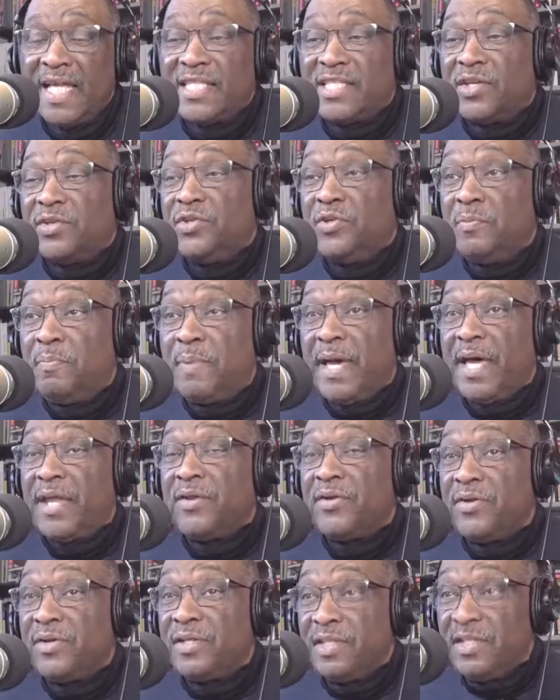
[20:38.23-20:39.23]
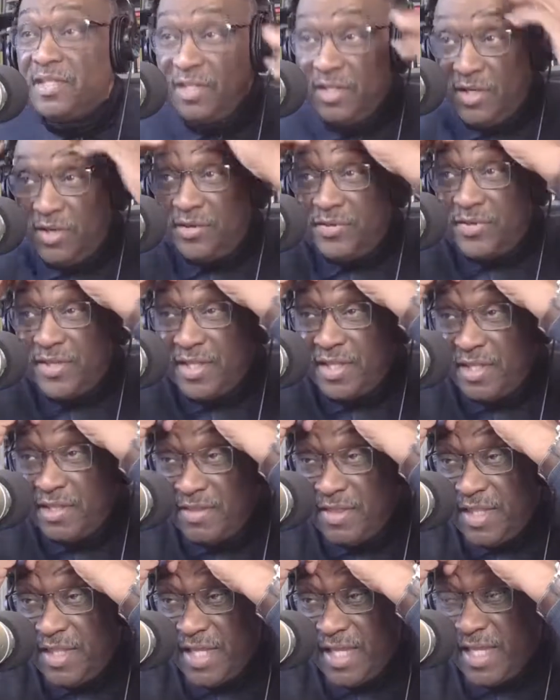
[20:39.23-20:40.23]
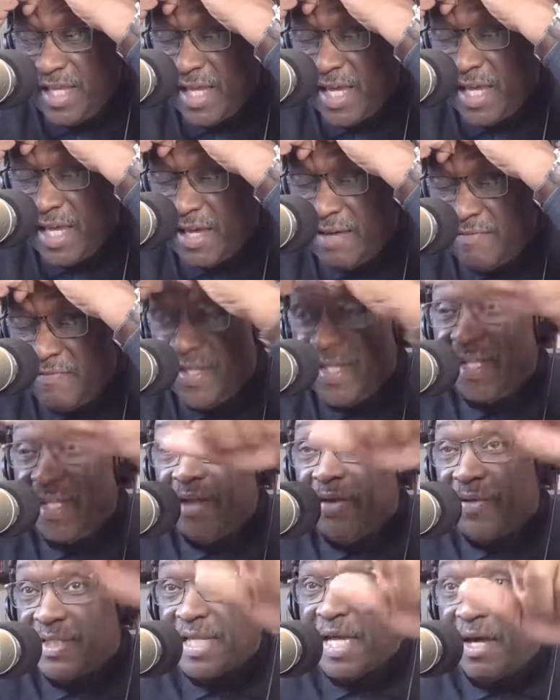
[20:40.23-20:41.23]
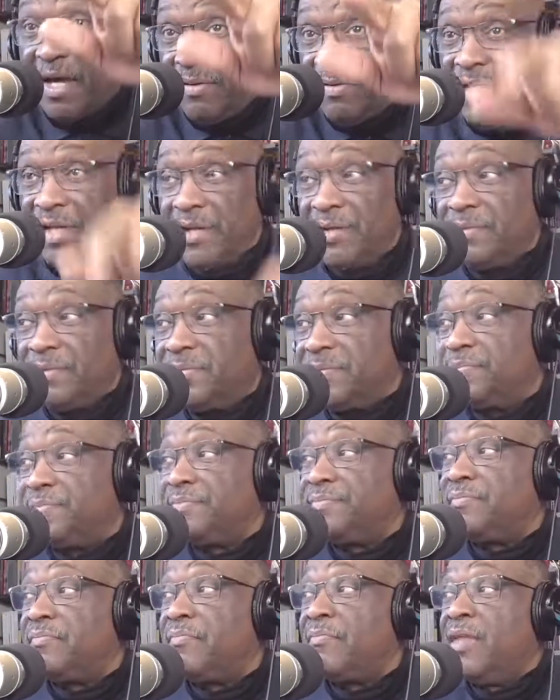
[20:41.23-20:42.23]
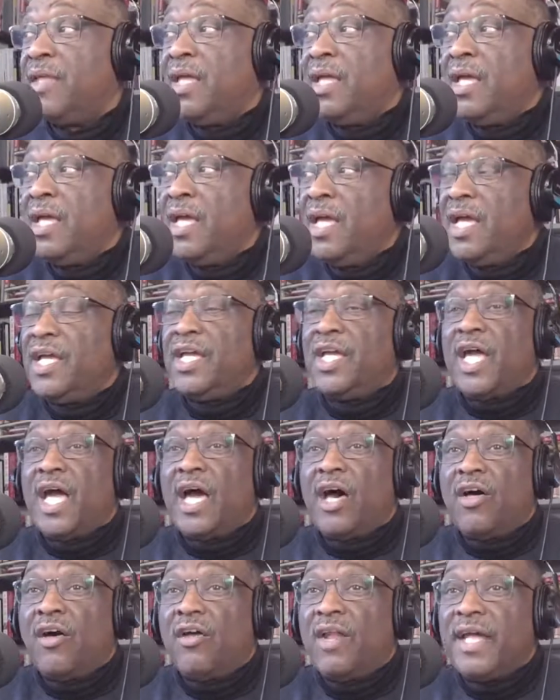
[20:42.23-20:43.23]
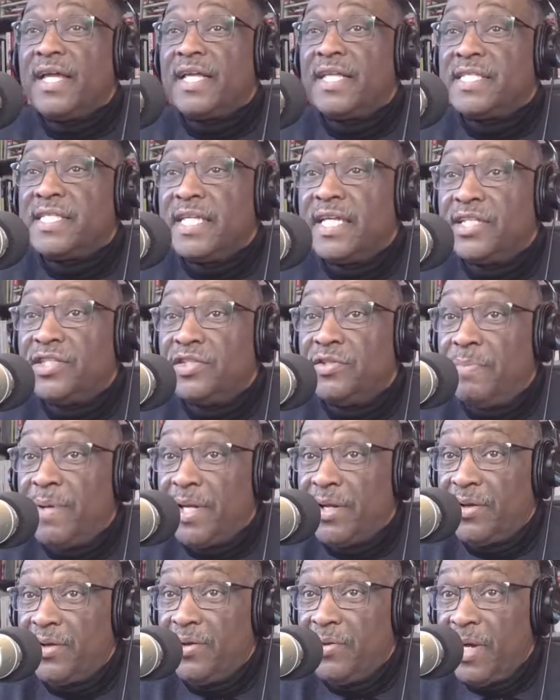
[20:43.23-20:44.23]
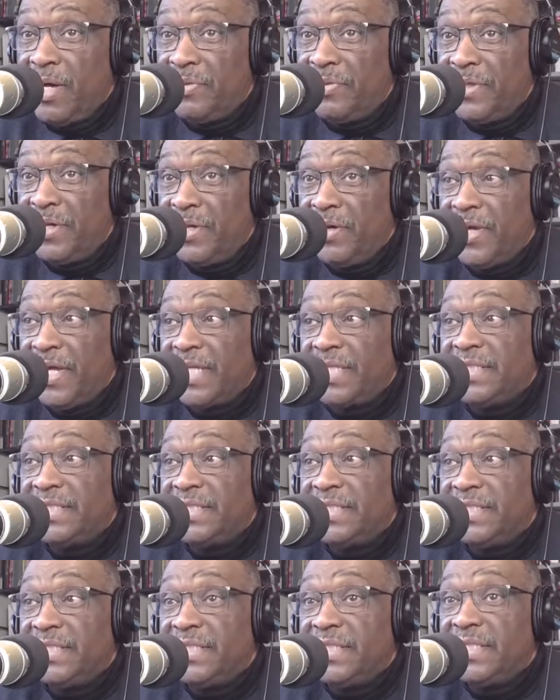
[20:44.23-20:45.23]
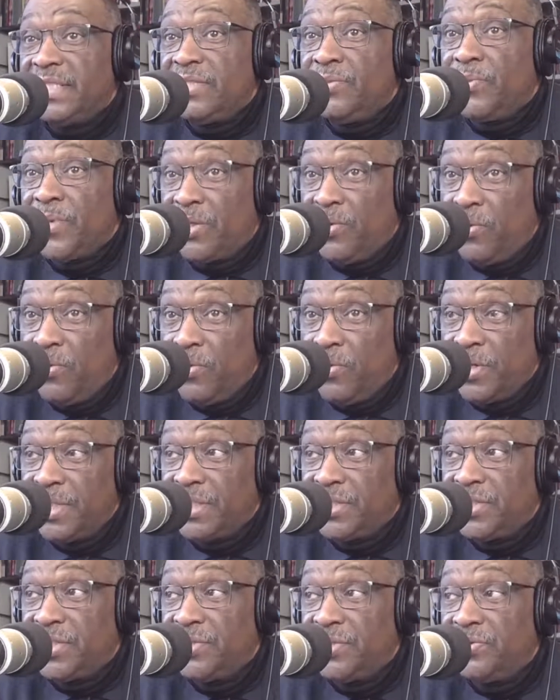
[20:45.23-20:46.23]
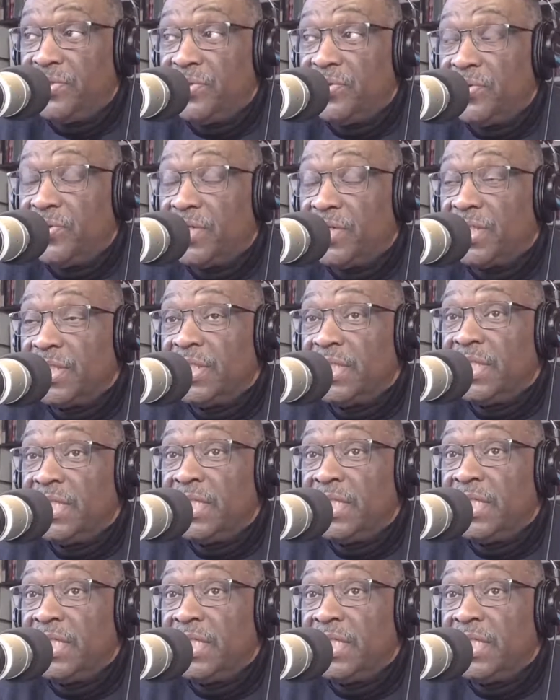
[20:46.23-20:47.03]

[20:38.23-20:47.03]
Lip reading: So you better, the video is out there. All I can say is you better go out there and record it to your